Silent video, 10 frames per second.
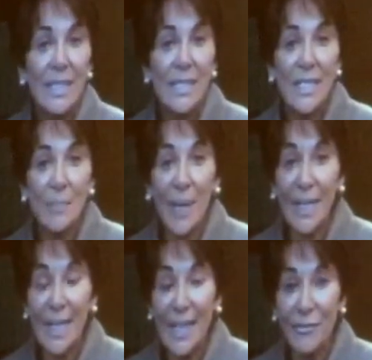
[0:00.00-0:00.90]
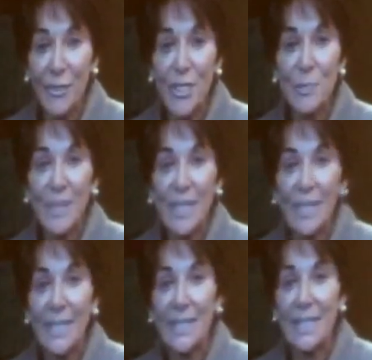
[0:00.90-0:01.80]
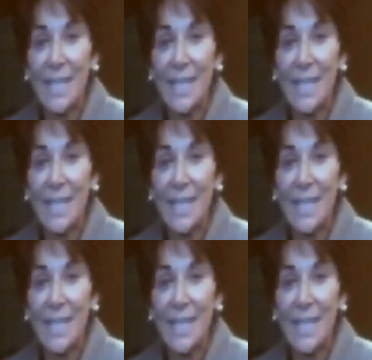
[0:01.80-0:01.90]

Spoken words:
Despite efforts beginning in